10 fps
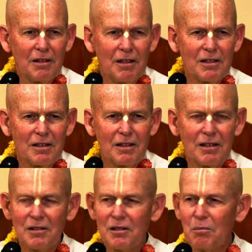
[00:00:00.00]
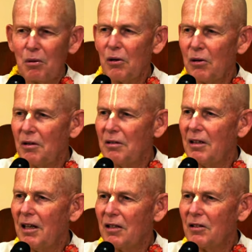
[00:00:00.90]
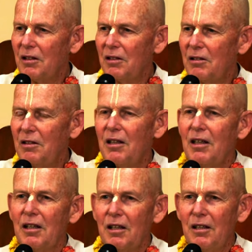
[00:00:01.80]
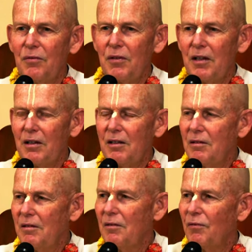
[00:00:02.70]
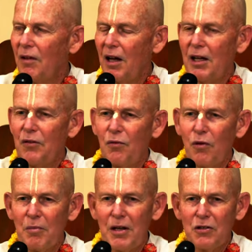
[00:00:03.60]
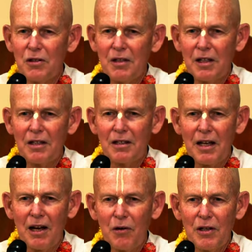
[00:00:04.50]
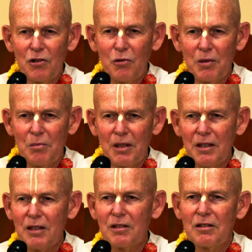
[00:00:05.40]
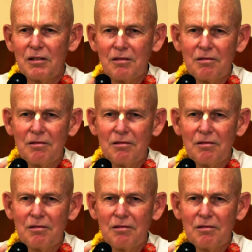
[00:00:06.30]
It's a bird that actually, if they fly in formation, they can carry human beings,